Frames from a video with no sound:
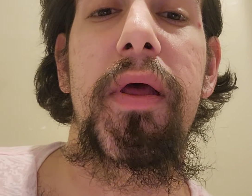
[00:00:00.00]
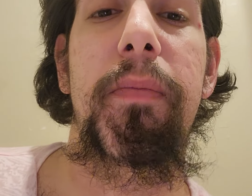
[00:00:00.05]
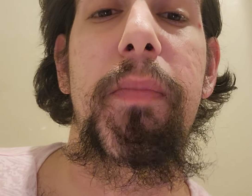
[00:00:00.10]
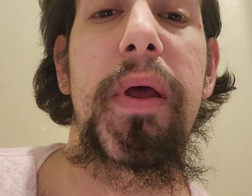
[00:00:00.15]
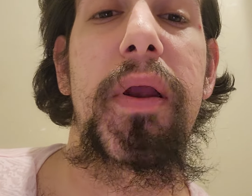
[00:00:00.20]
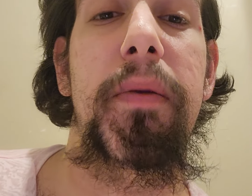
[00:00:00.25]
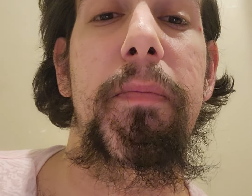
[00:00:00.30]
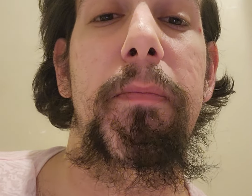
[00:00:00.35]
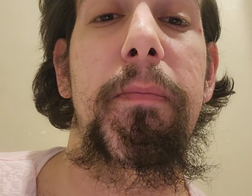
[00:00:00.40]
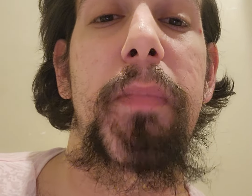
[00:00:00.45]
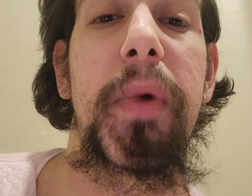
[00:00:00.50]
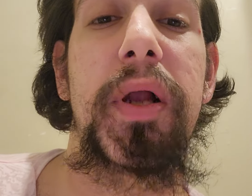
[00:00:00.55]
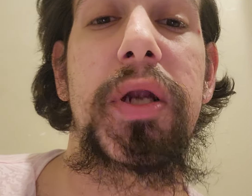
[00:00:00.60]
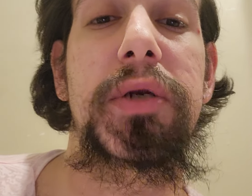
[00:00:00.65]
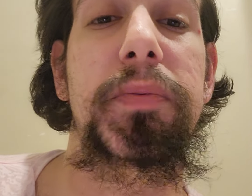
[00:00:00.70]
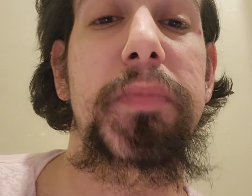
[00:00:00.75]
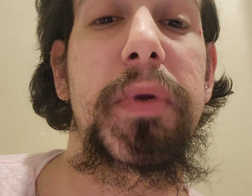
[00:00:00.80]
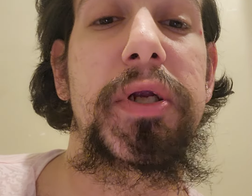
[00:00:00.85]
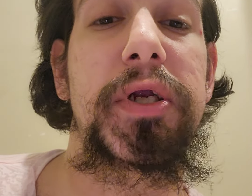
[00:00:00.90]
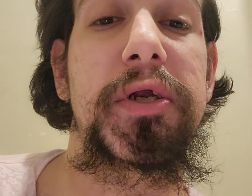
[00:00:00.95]
It made them
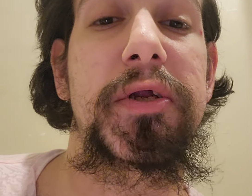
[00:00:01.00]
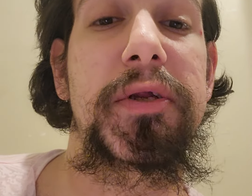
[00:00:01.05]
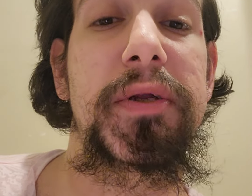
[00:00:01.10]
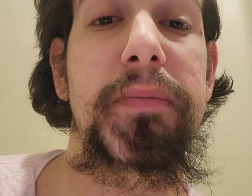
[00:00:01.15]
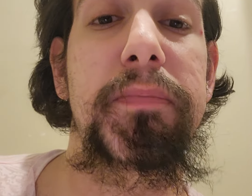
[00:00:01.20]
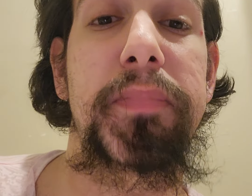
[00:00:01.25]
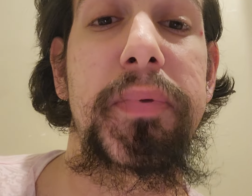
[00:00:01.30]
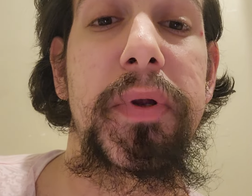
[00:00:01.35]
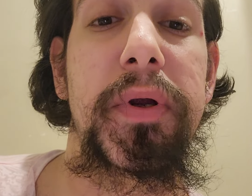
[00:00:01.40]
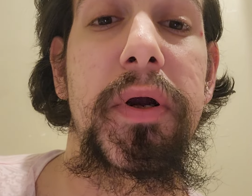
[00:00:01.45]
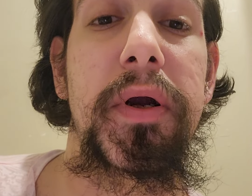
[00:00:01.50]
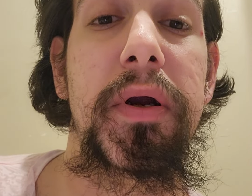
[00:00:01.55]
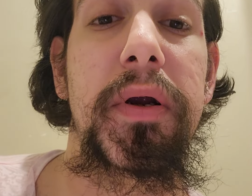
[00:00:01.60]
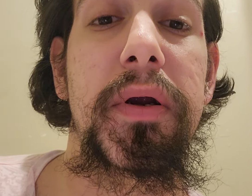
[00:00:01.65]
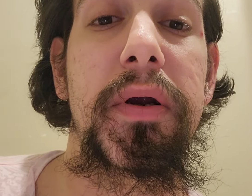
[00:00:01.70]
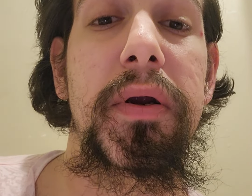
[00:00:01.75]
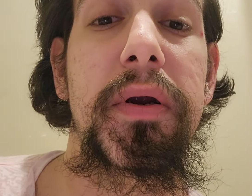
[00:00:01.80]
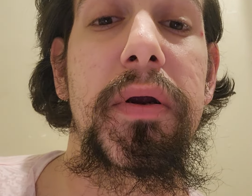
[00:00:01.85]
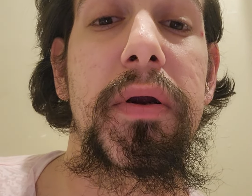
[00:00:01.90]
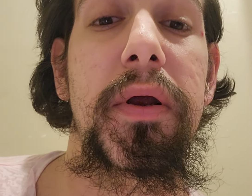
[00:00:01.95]
much, much simpler
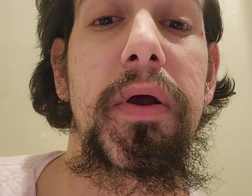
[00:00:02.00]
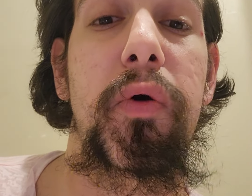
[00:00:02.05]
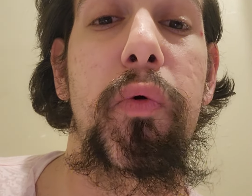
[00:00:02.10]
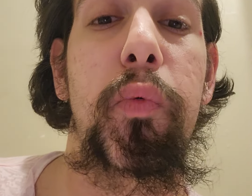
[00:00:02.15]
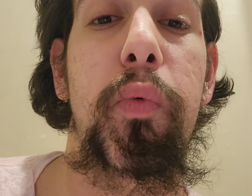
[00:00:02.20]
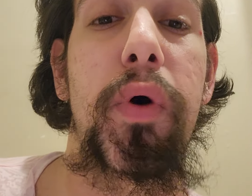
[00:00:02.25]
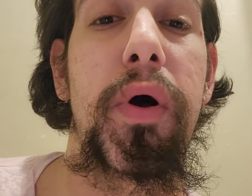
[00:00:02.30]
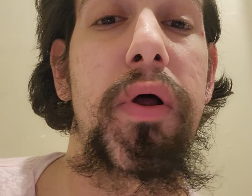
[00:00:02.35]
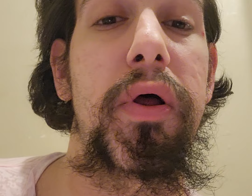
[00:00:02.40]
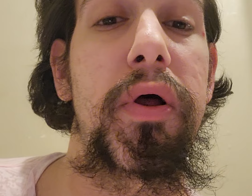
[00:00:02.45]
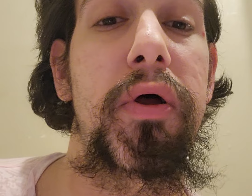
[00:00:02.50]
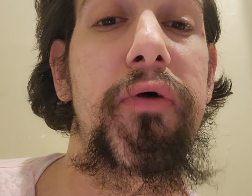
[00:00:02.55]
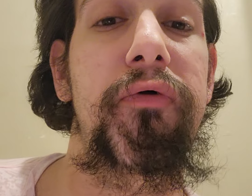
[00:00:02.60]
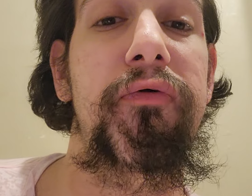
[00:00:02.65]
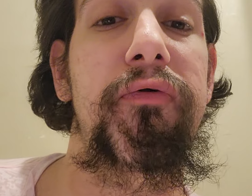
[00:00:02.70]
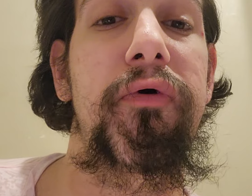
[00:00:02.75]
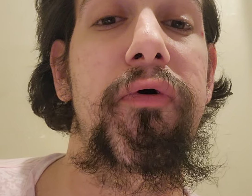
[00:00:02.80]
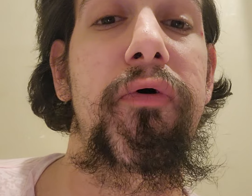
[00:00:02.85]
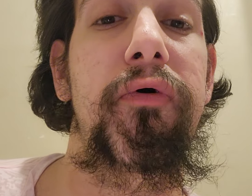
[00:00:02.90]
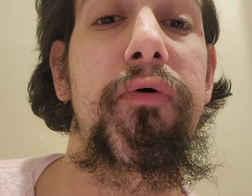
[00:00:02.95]
while
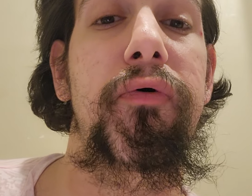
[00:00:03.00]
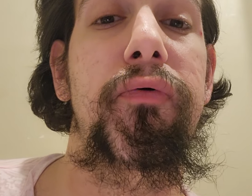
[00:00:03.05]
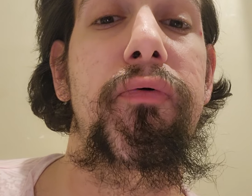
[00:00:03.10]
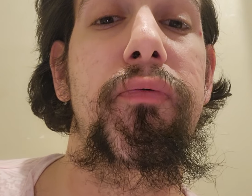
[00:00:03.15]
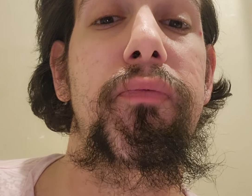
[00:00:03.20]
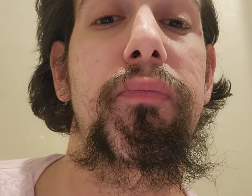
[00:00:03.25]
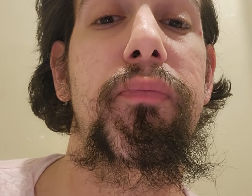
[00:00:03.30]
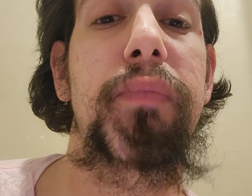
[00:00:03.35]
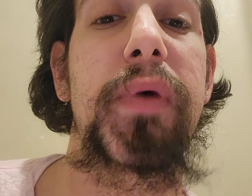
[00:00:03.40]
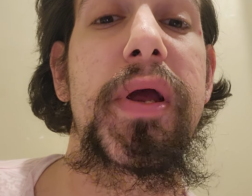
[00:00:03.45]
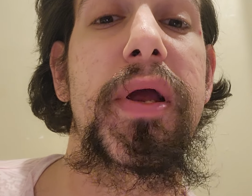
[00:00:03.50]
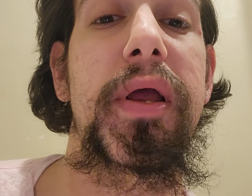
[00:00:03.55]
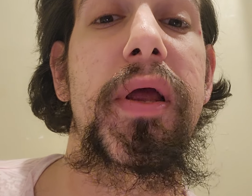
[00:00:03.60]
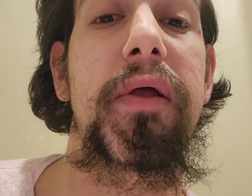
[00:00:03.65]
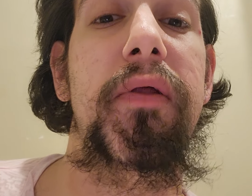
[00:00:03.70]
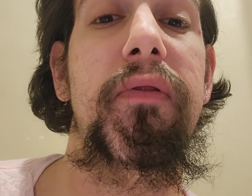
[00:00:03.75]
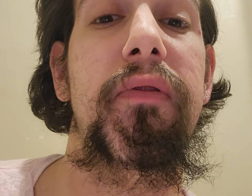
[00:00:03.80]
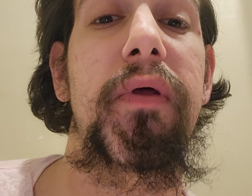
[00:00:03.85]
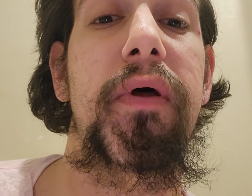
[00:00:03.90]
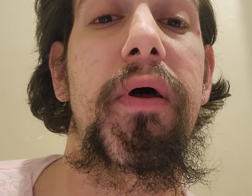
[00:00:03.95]
also
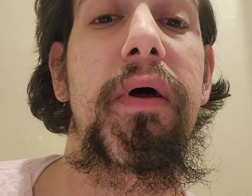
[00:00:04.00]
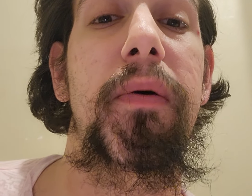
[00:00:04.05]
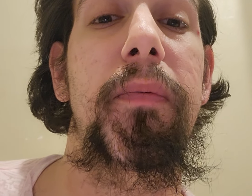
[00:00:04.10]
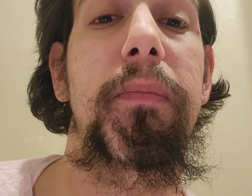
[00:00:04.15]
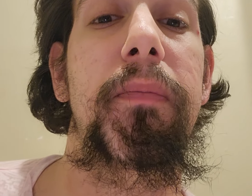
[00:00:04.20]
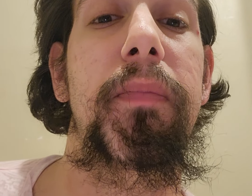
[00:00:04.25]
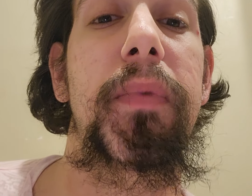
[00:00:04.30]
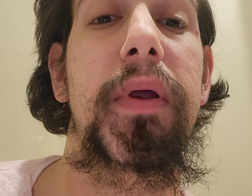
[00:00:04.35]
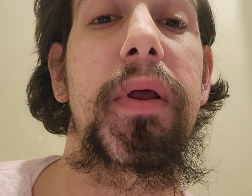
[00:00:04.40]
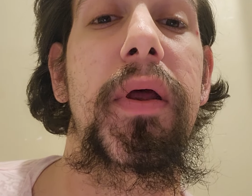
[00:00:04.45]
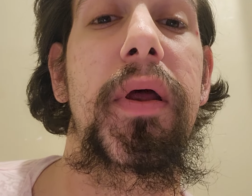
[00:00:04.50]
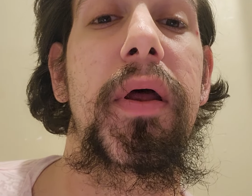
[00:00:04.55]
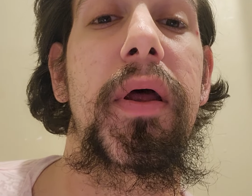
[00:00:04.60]
making them,